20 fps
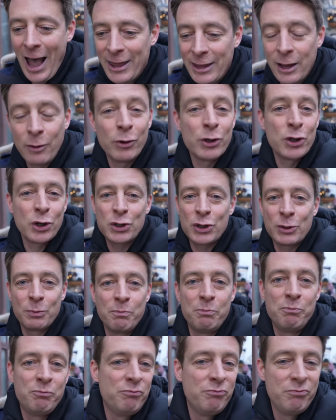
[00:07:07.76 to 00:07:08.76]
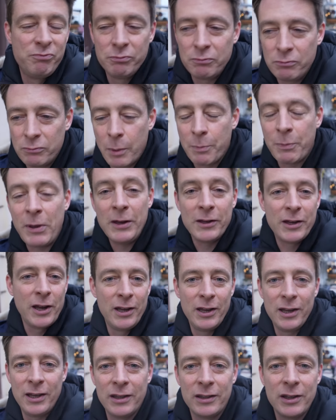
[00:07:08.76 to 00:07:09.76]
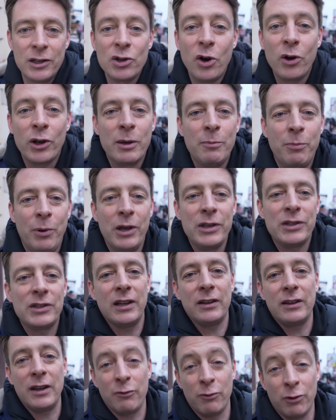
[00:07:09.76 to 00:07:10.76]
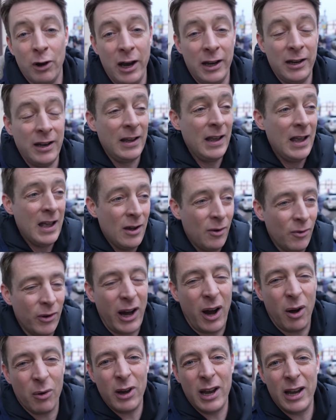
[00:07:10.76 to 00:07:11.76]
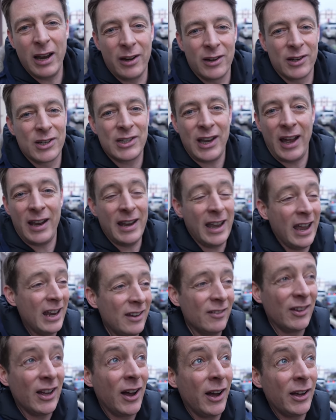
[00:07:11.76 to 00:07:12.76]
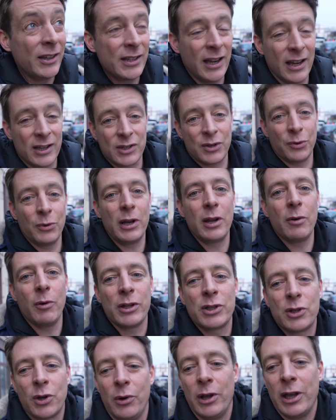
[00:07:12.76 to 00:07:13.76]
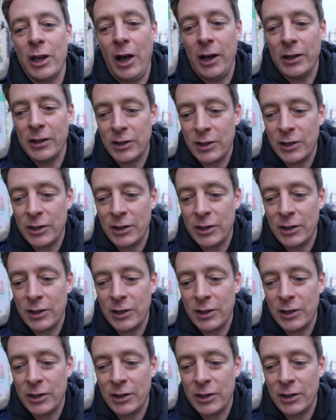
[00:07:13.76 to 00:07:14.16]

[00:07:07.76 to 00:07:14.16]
and they will just repeat the talking points that they've read without really understanding any of the context or really what's going on.